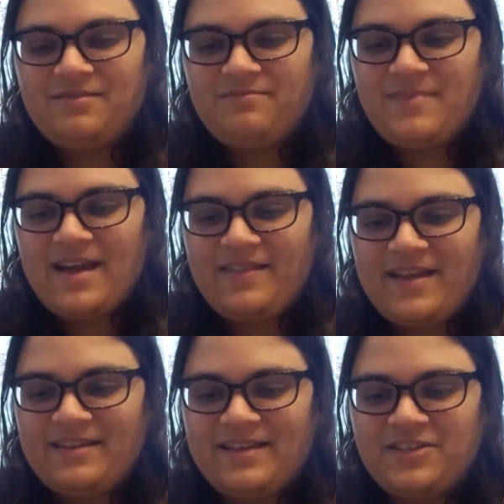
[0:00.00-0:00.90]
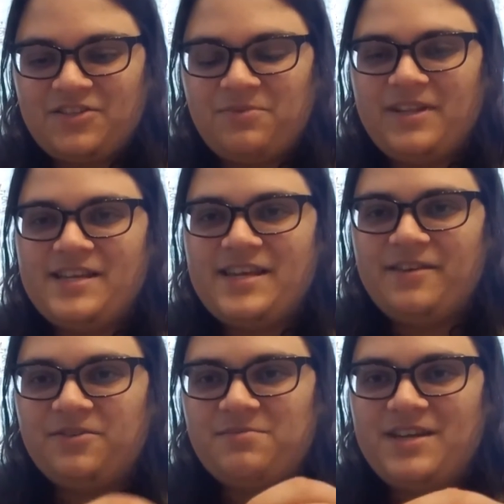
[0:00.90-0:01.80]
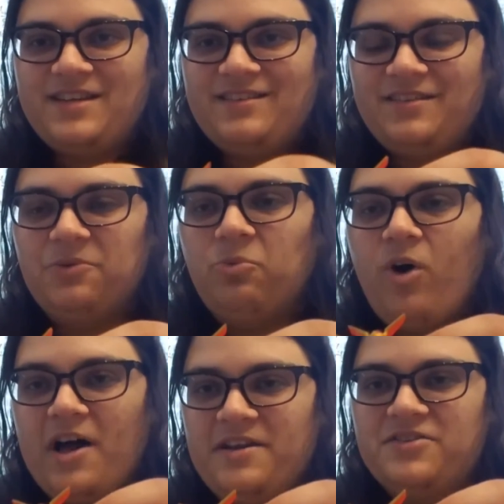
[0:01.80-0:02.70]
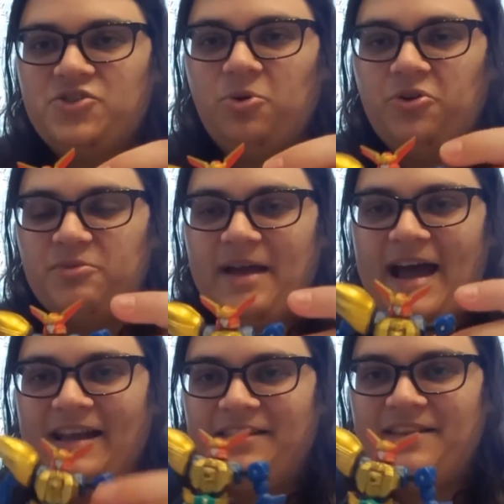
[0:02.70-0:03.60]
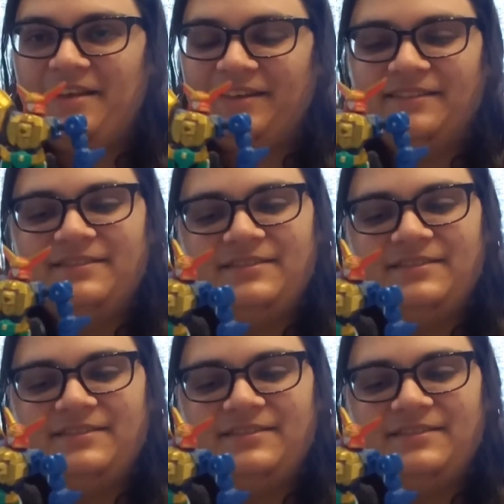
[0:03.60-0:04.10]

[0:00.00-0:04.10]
man, that just really kills me, the one shoulder pad thing.